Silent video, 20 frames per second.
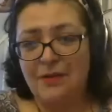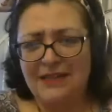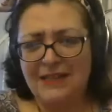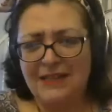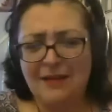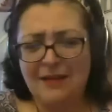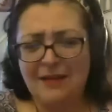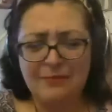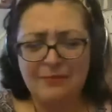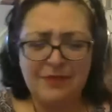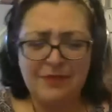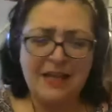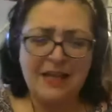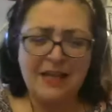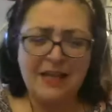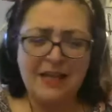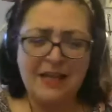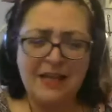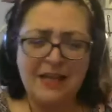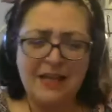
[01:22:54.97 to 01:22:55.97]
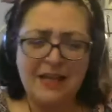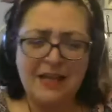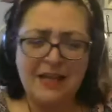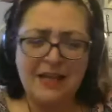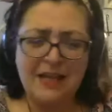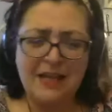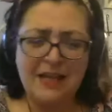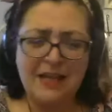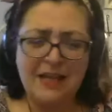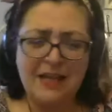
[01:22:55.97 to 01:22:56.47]

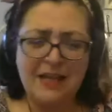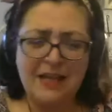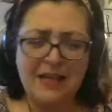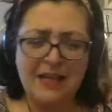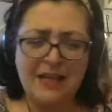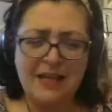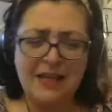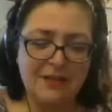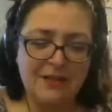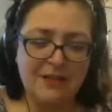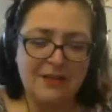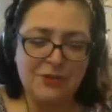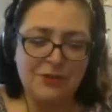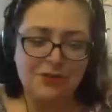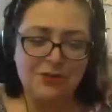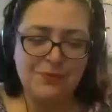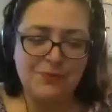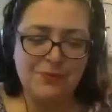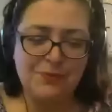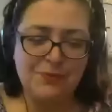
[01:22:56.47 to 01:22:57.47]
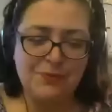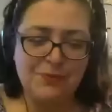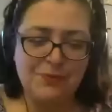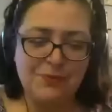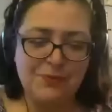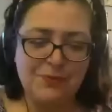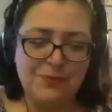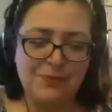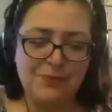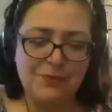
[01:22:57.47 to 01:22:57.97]
God, that must just be an
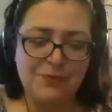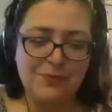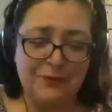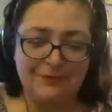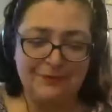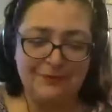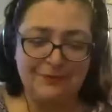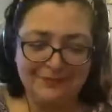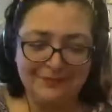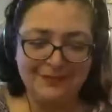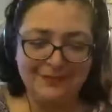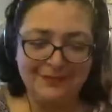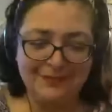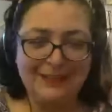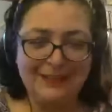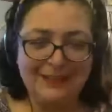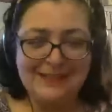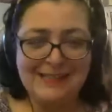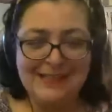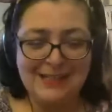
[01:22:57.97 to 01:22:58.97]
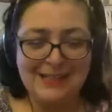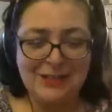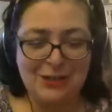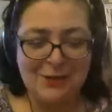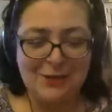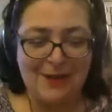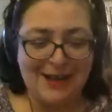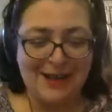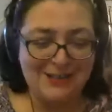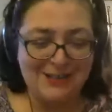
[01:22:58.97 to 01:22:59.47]
awful
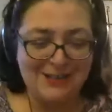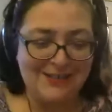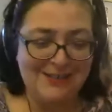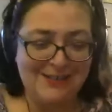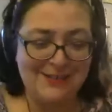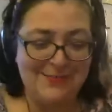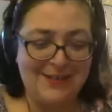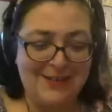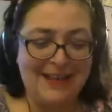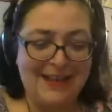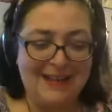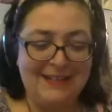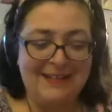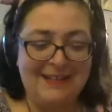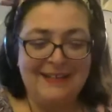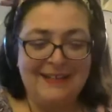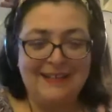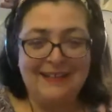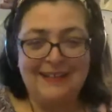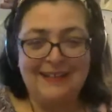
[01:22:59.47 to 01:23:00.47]
situation to be in.